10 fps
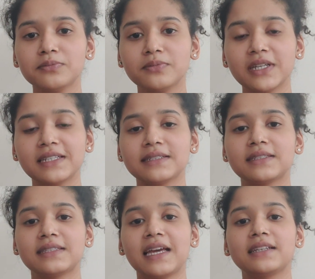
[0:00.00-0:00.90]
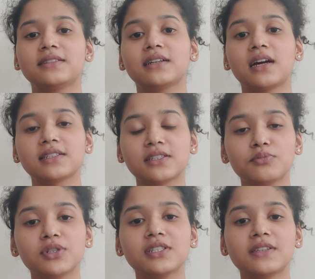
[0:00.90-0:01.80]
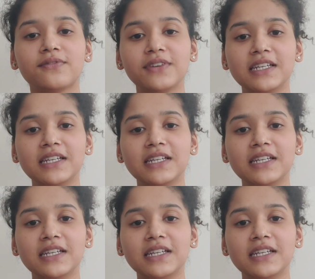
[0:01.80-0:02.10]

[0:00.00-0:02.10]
is that the customers feel